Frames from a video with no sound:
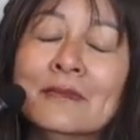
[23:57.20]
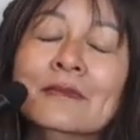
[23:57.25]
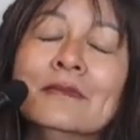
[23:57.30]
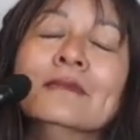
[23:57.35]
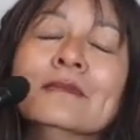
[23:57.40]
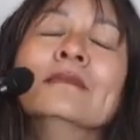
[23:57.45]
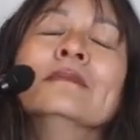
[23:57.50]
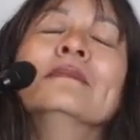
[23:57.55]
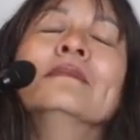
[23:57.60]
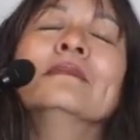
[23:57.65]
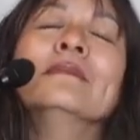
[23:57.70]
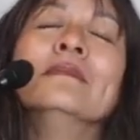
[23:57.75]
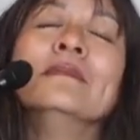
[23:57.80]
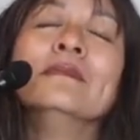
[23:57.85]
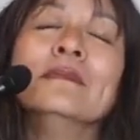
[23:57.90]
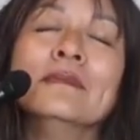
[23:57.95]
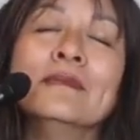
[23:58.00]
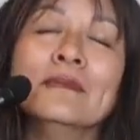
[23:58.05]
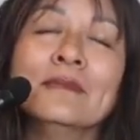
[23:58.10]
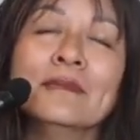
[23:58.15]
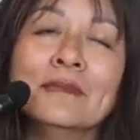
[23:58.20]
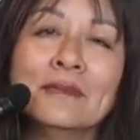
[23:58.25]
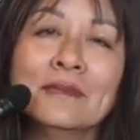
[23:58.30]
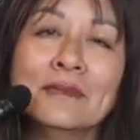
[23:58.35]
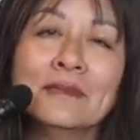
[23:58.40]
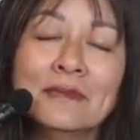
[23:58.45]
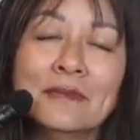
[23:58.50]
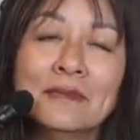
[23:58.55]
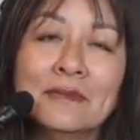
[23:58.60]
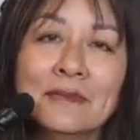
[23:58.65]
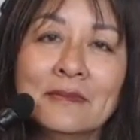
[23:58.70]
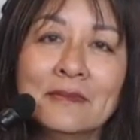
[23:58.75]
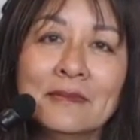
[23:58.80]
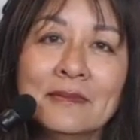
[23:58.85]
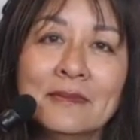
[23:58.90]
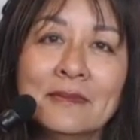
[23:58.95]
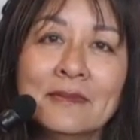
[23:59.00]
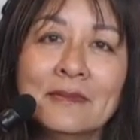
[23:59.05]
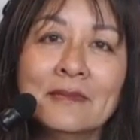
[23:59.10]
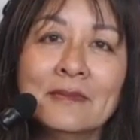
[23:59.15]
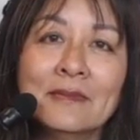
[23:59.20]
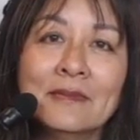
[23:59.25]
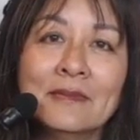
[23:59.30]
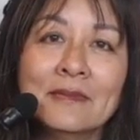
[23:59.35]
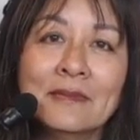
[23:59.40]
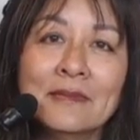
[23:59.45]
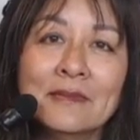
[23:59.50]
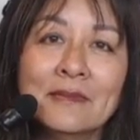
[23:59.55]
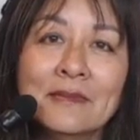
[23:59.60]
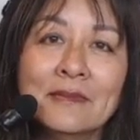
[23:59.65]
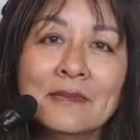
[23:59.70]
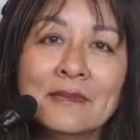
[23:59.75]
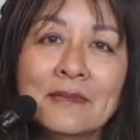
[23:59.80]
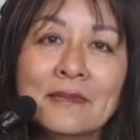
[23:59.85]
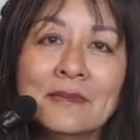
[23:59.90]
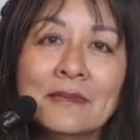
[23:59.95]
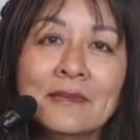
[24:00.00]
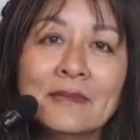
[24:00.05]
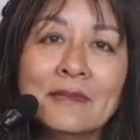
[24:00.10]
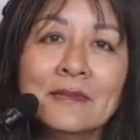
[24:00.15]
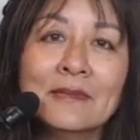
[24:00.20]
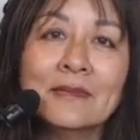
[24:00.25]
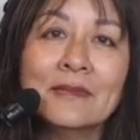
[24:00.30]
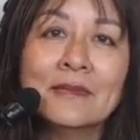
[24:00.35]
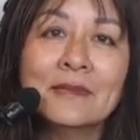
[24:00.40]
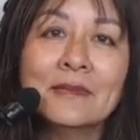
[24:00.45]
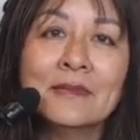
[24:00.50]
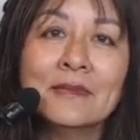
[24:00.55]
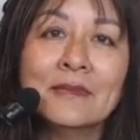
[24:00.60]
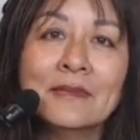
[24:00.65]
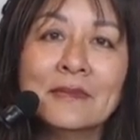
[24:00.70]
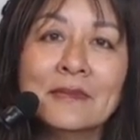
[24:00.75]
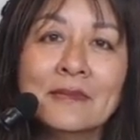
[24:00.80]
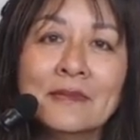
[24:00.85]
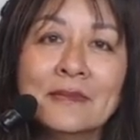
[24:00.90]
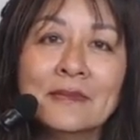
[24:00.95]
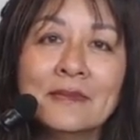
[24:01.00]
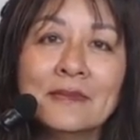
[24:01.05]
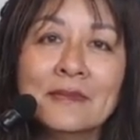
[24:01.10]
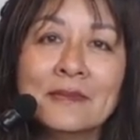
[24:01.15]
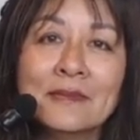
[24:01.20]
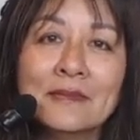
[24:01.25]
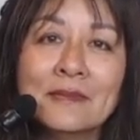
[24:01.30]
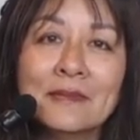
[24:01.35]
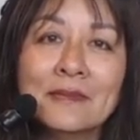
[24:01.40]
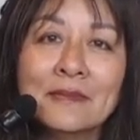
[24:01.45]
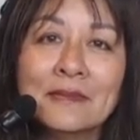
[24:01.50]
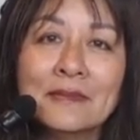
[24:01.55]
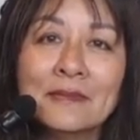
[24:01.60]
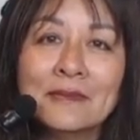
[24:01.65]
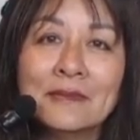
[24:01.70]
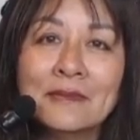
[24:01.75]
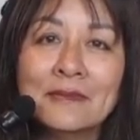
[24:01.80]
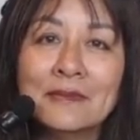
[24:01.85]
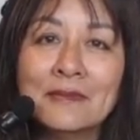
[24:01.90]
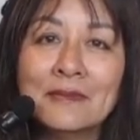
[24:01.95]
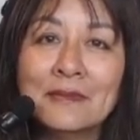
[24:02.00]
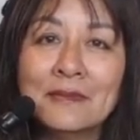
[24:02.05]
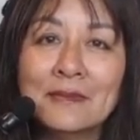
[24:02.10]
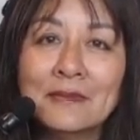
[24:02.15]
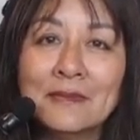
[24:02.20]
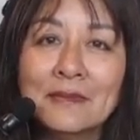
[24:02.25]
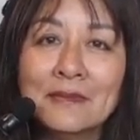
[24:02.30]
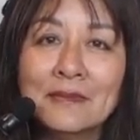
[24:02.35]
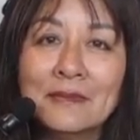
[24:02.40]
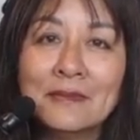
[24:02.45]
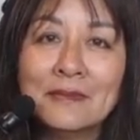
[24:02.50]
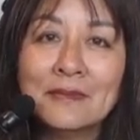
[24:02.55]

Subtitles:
The person shown says nothing.